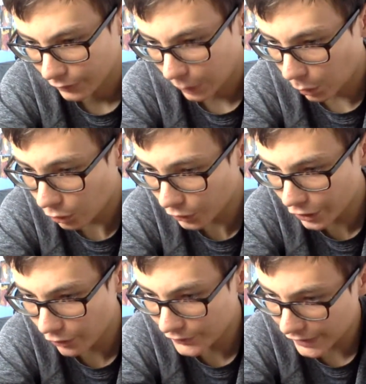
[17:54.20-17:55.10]

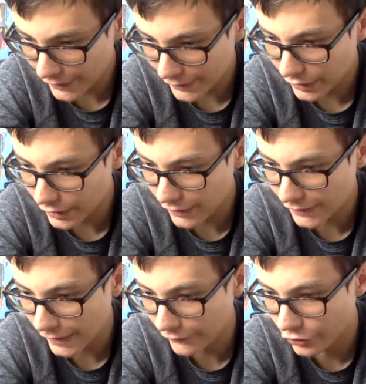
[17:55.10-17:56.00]
Oreo says that he doesn't
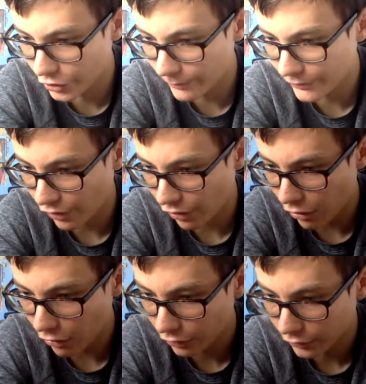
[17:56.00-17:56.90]
have dreams at
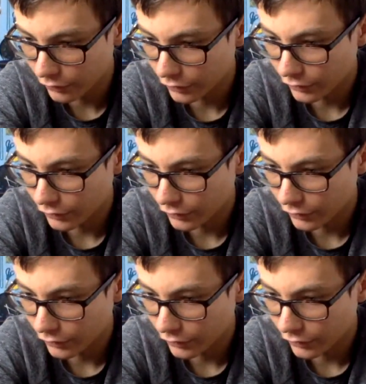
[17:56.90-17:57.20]
all.